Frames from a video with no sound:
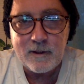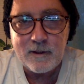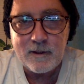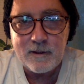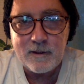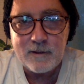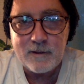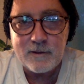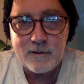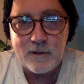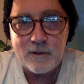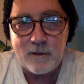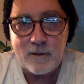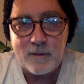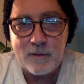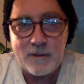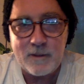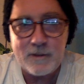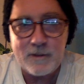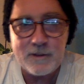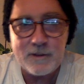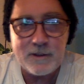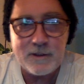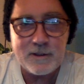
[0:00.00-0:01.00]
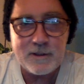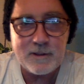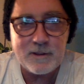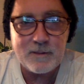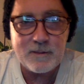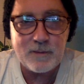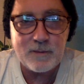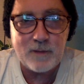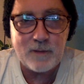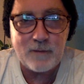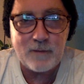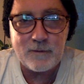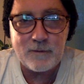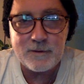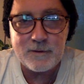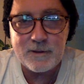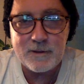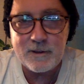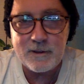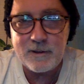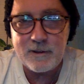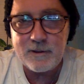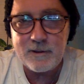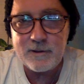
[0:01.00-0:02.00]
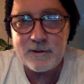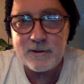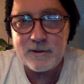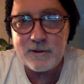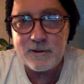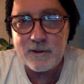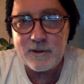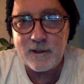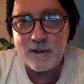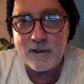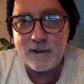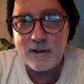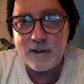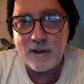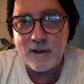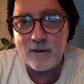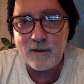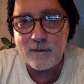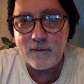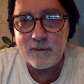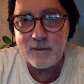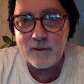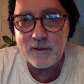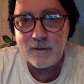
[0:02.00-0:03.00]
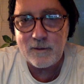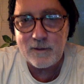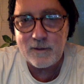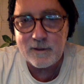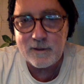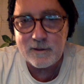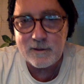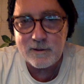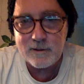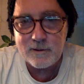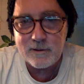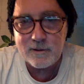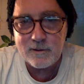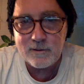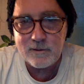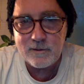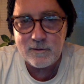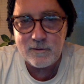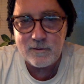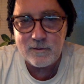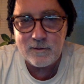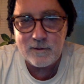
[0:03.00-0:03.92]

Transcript: So I'm in system preferences, and now I'm going to,